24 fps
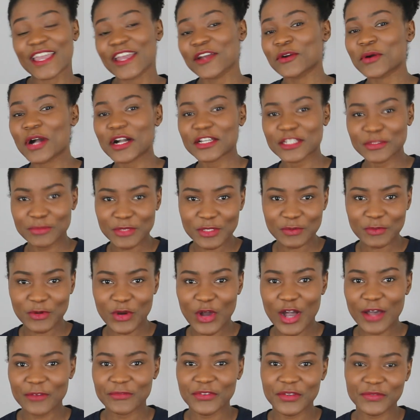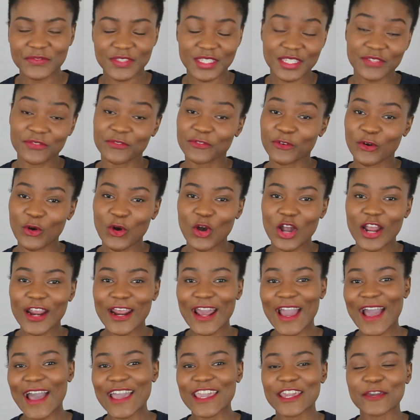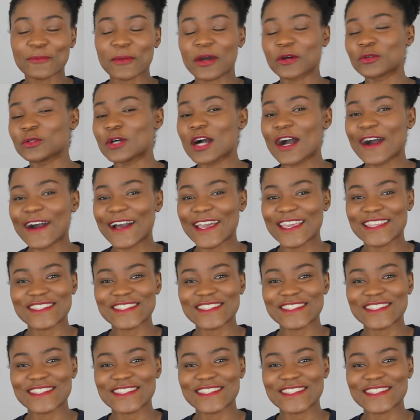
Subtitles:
here. Welcome to Boa 54. I am Hawa,